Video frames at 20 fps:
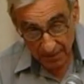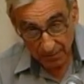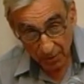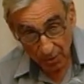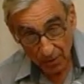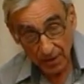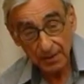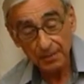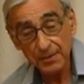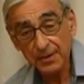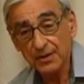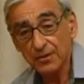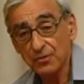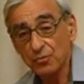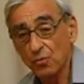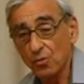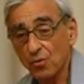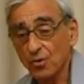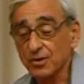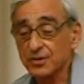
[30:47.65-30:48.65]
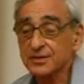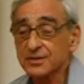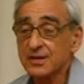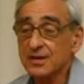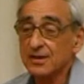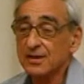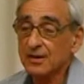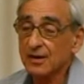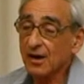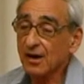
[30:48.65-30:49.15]
Prohibited wars.
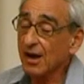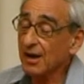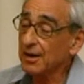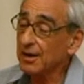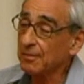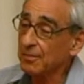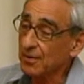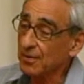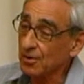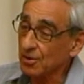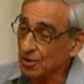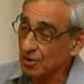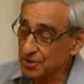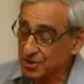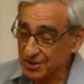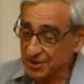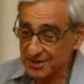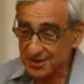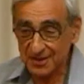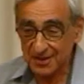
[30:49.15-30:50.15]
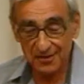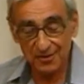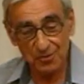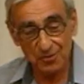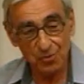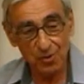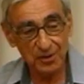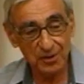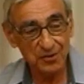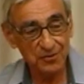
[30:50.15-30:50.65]
Chaim Hershenson, the
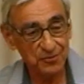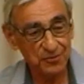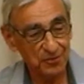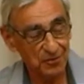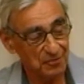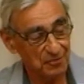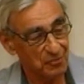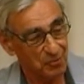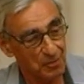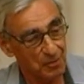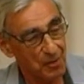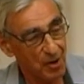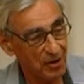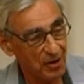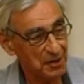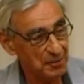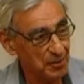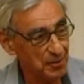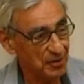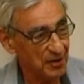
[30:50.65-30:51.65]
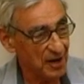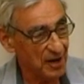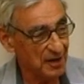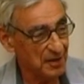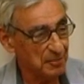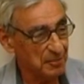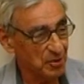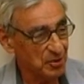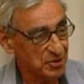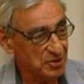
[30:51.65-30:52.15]
wonderful, remarkable Chaim
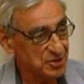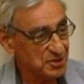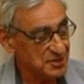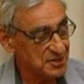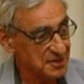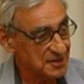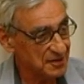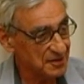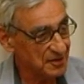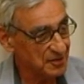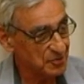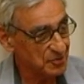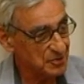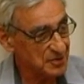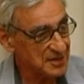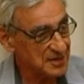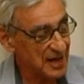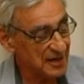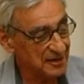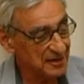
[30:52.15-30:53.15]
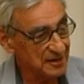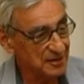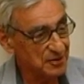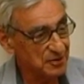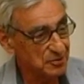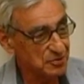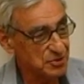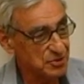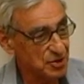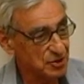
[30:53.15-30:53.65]
Hershenson, who sat in
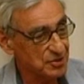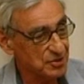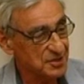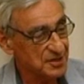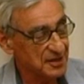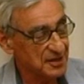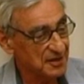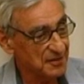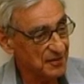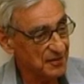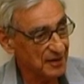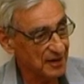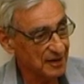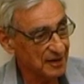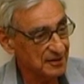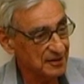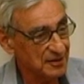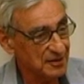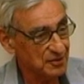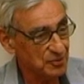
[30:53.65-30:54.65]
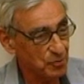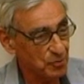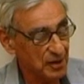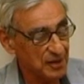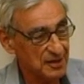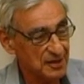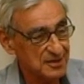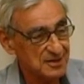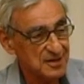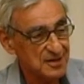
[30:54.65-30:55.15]
New Jersey in the
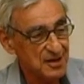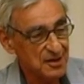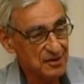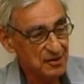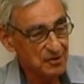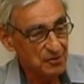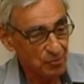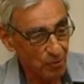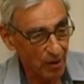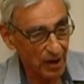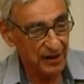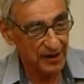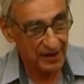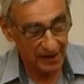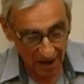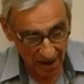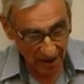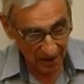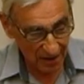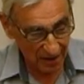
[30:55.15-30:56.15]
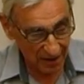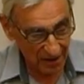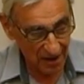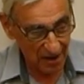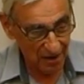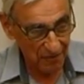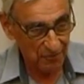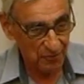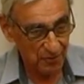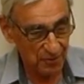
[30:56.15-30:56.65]
1920s, writing
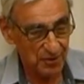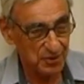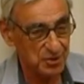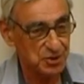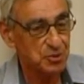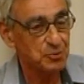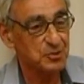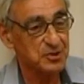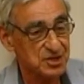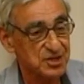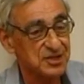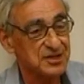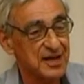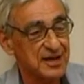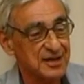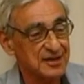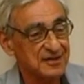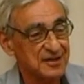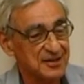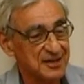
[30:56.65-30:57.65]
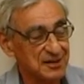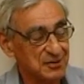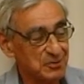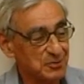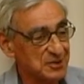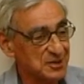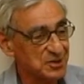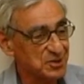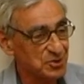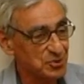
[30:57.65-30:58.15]
halakha for the Jewish state that he
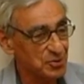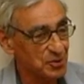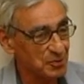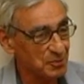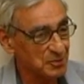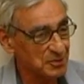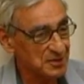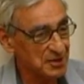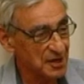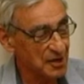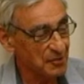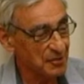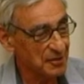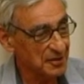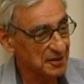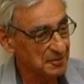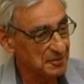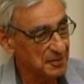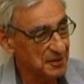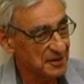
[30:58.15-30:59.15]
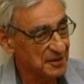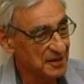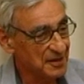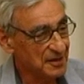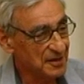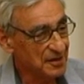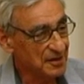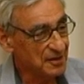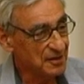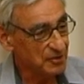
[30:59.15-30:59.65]
was sure was going to be
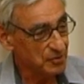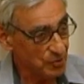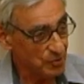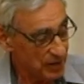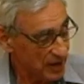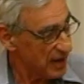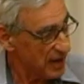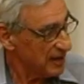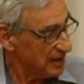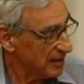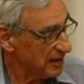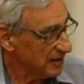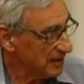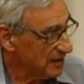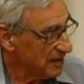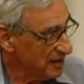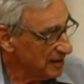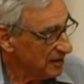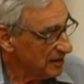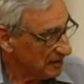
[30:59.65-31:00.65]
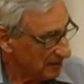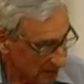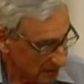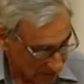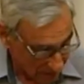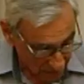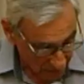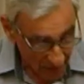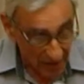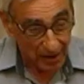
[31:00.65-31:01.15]
created,
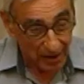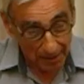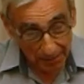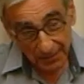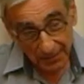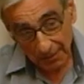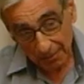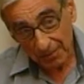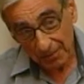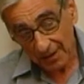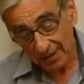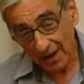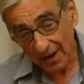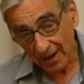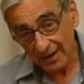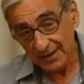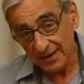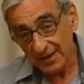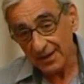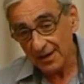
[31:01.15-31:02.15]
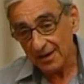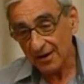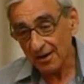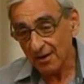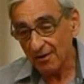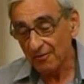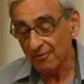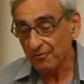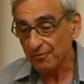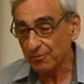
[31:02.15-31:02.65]
developed an idea
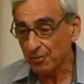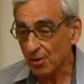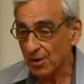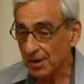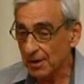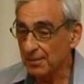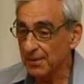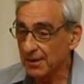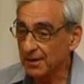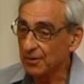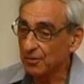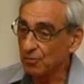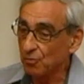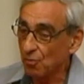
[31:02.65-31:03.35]
of prohibited